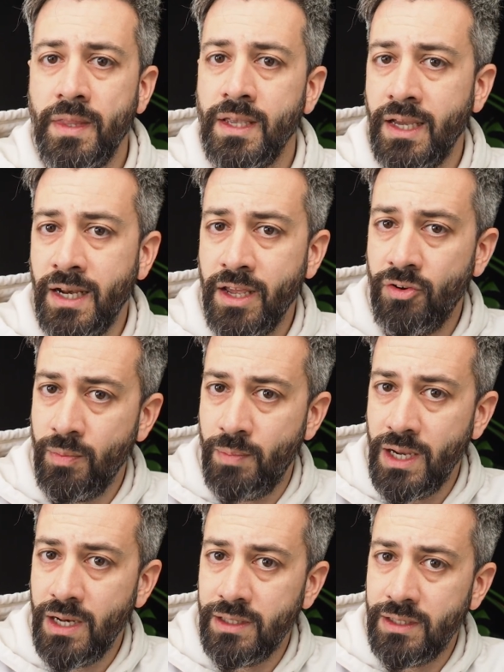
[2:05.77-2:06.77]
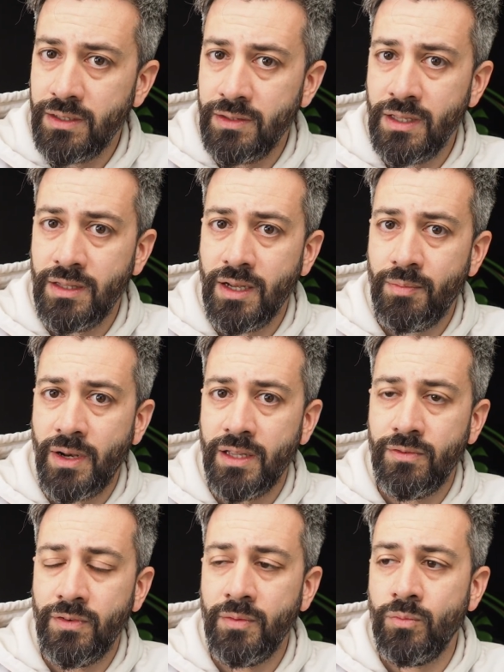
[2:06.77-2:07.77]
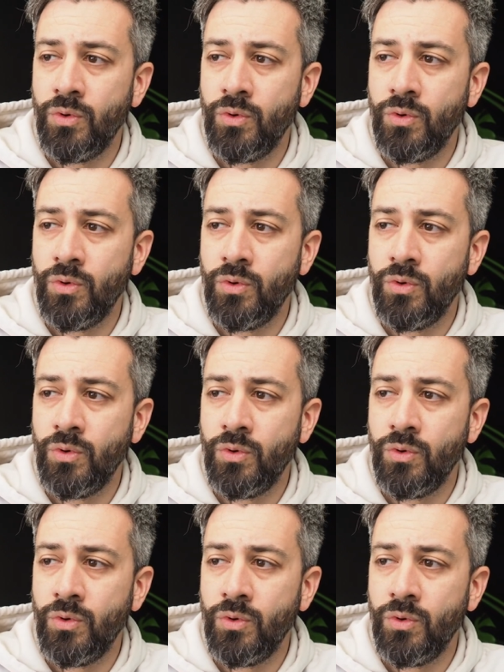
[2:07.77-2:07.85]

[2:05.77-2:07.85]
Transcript: Can I rebuild the entire platform?